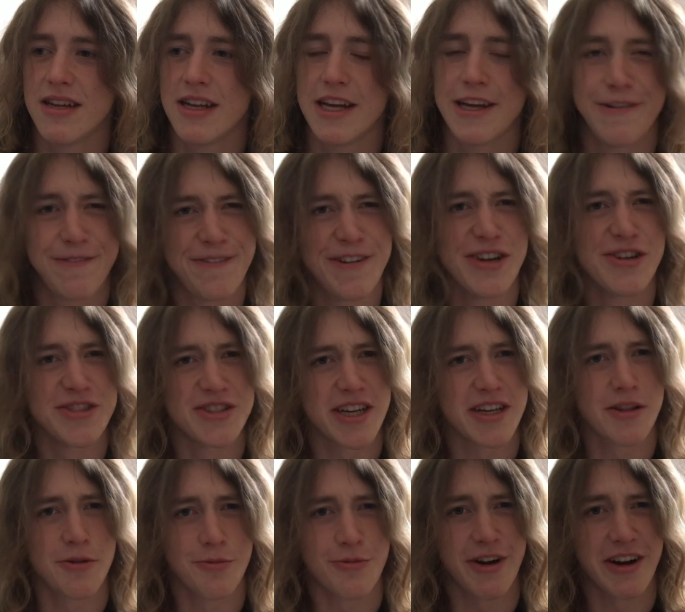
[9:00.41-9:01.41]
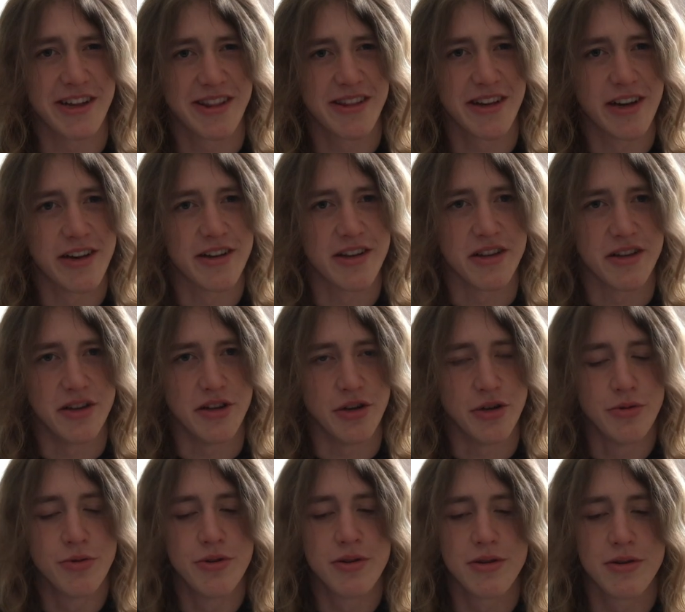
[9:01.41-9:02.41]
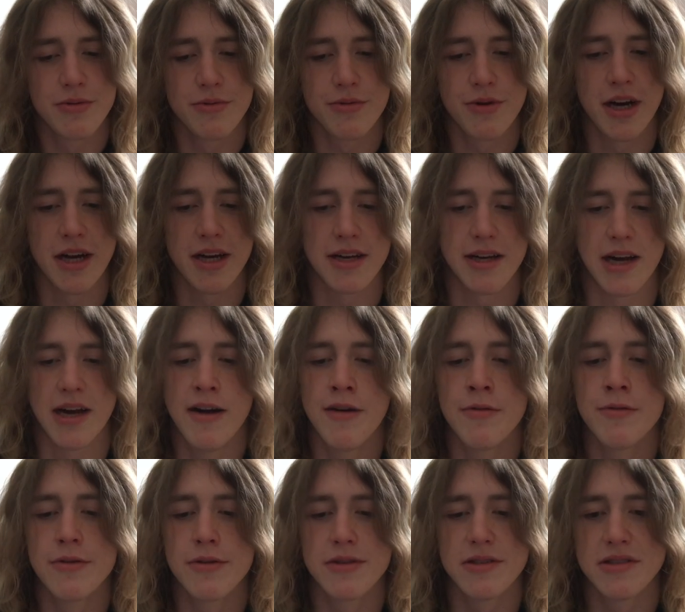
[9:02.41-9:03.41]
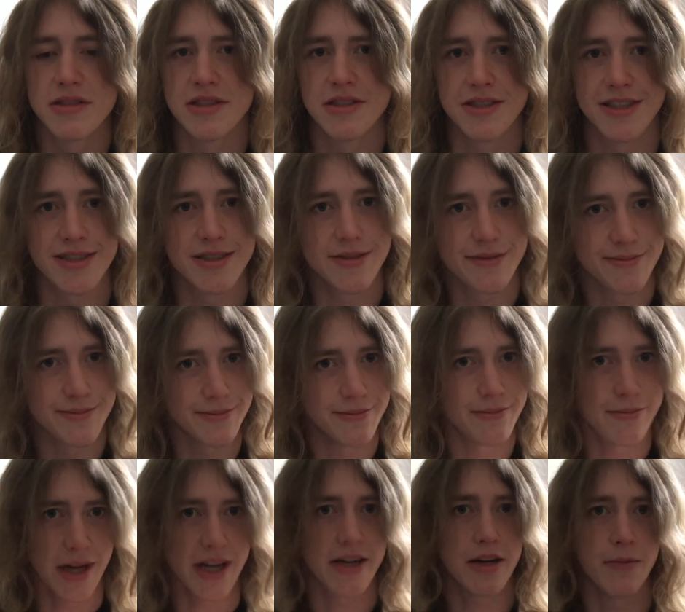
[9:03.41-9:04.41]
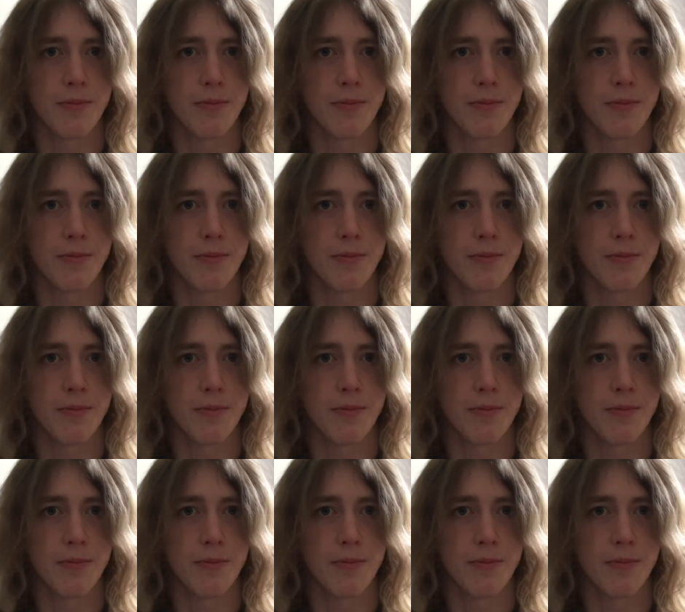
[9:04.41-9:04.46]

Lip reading: it feels like the right thing to do right now to just make a